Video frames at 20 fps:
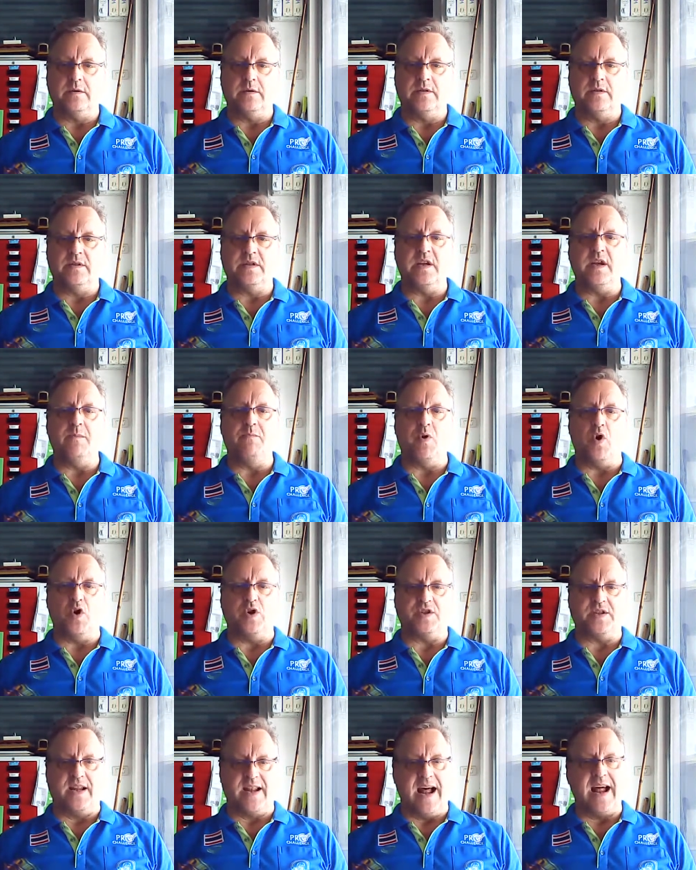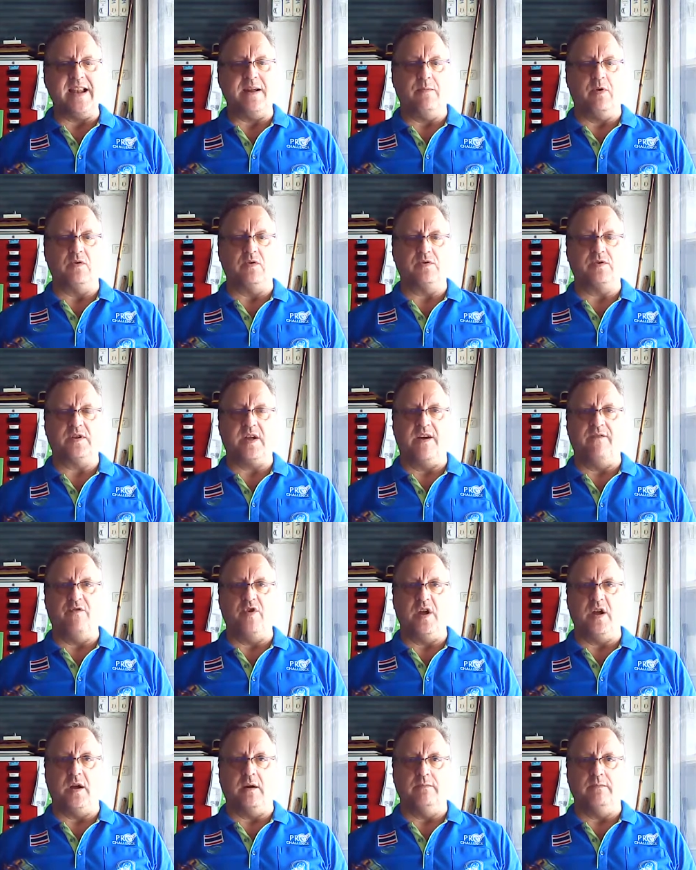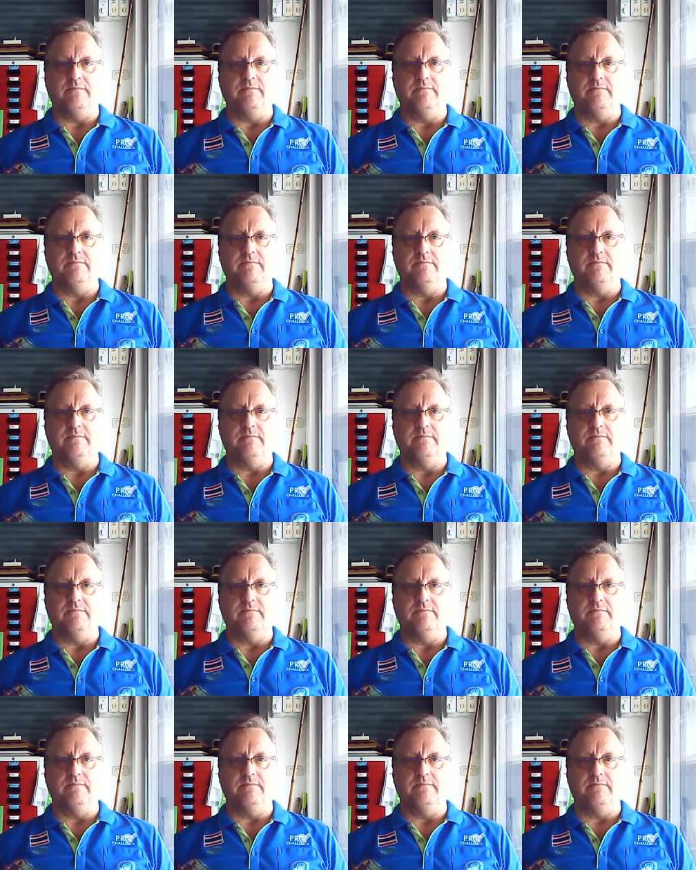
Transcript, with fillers: seabirds and animals every year.